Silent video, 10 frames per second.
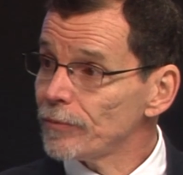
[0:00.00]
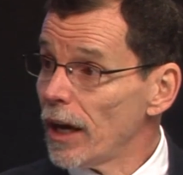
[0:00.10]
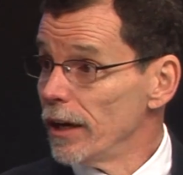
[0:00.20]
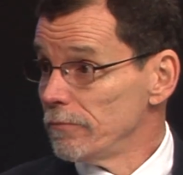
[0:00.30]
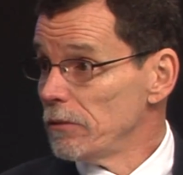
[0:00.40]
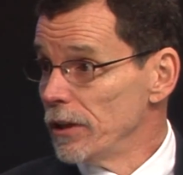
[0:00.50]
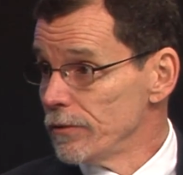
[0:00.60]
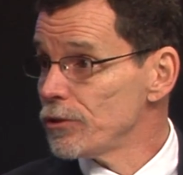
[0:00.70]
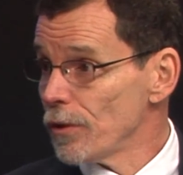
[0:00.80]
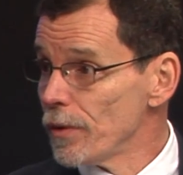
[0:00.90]
And,
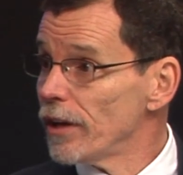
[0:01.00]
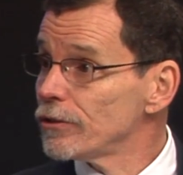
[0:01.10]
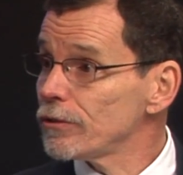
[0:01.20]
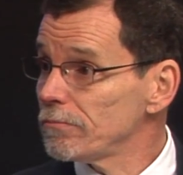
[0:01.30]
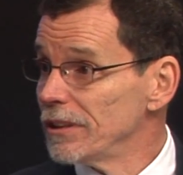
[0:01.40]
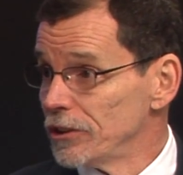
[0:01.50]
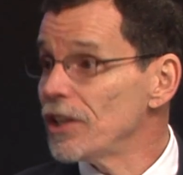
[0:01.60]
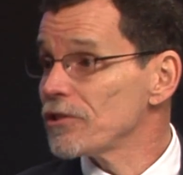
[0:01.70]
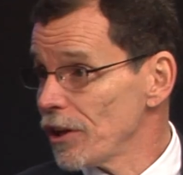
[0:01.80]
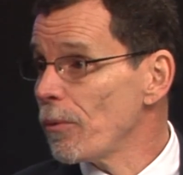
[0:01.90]
and so that's
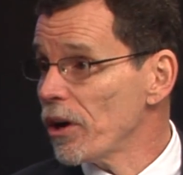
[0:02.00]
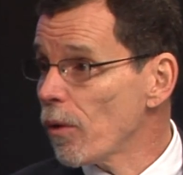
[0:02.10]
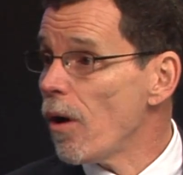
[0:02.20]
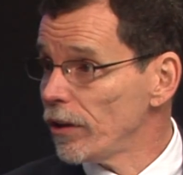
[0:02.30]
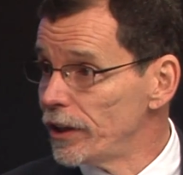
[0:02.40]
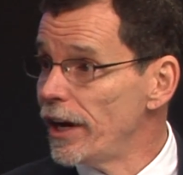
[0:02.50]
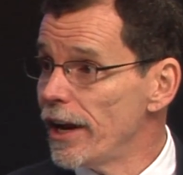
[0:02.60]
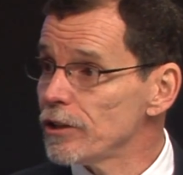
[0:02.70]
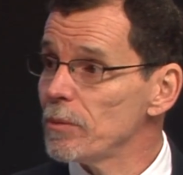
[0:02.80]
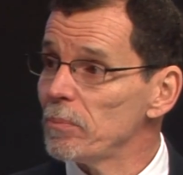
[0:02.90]
essentially what a quality
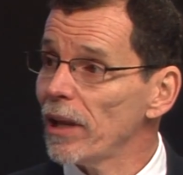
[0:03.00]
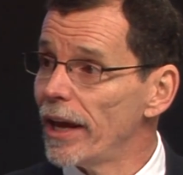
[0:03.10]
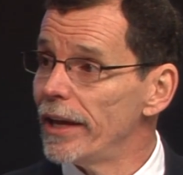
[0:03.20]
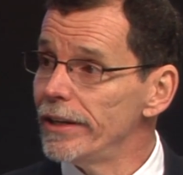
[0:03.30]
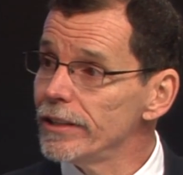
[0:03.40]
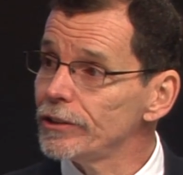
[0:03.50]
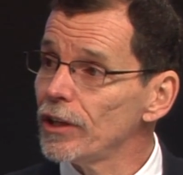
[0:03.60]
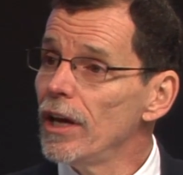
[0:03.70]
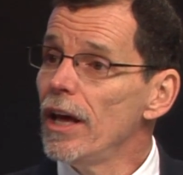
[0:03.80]
enhancement plan is.